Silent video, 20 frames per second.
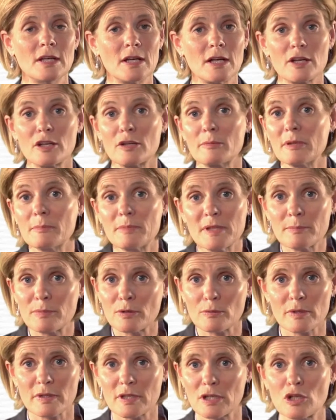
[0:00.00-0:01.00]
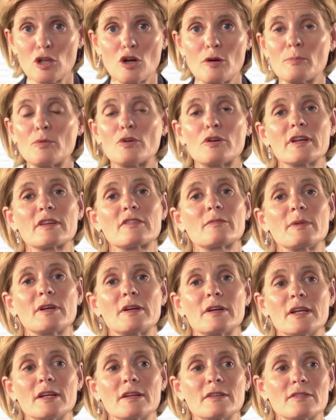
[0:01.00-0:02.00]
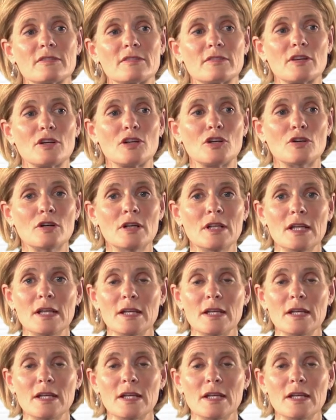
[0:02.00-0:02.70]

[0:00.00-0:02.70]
are going to be people with a lot more experience. So